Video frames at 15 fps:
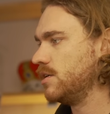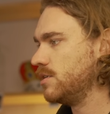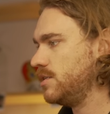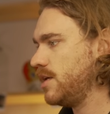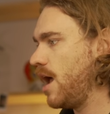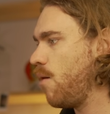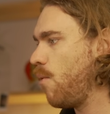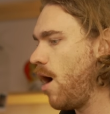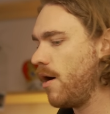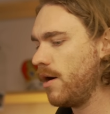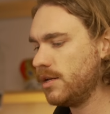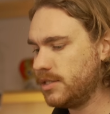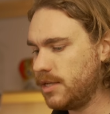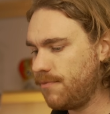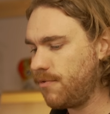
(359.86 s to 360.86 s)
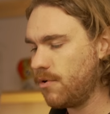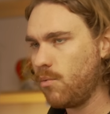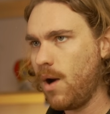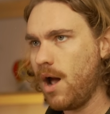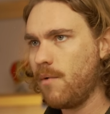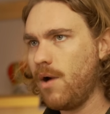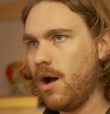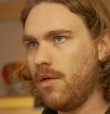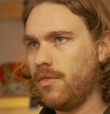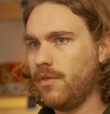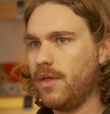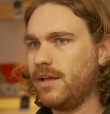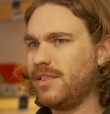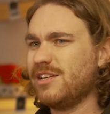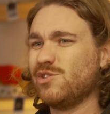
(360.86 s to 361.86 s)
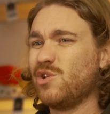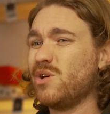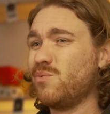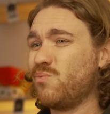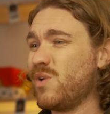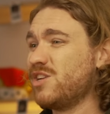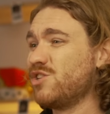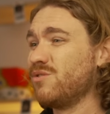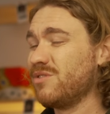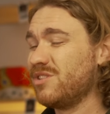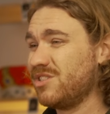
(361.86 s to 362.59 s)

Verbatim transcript: the terroir in a different way rather than like, there's no regional